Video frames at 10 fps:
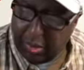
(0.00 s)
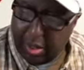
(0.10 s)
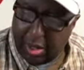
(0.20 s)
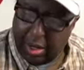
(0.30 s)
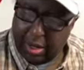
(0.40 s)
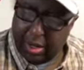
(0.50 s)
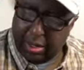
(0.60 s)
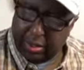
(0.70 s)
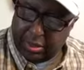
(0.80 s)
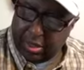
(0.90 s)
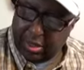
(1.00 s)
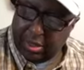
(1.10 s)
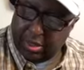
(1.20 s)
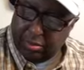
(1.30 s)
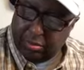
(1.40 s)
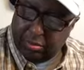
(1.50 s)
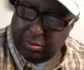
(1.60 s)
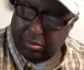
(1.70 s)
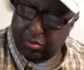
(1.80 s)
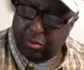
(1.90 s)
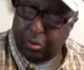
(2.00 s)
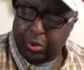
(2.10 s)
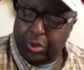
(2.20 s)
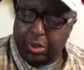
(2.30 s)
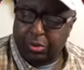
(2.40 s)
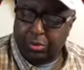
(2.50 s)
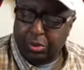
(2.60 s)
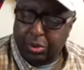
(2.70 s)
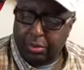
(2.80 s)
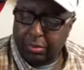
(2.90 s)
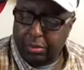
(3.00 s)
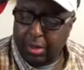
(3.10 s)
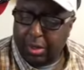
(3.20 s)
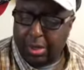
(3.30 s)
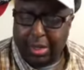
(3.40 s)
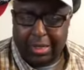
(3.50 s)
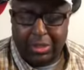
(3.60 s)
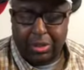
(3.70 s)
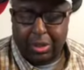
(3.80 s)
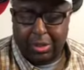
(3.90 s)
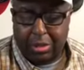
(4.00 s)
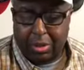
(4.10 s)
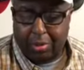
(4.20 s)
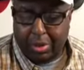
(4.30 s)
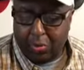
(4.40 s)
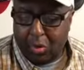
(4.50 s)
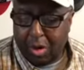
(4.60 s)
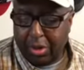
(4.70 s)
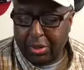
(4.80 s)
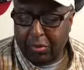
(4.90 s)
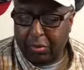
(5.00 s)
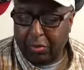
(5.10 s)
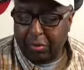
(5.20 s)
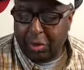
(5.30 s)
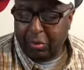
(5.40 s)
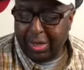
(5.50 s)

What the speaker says: and with those, it's a memoir, the Riverboat,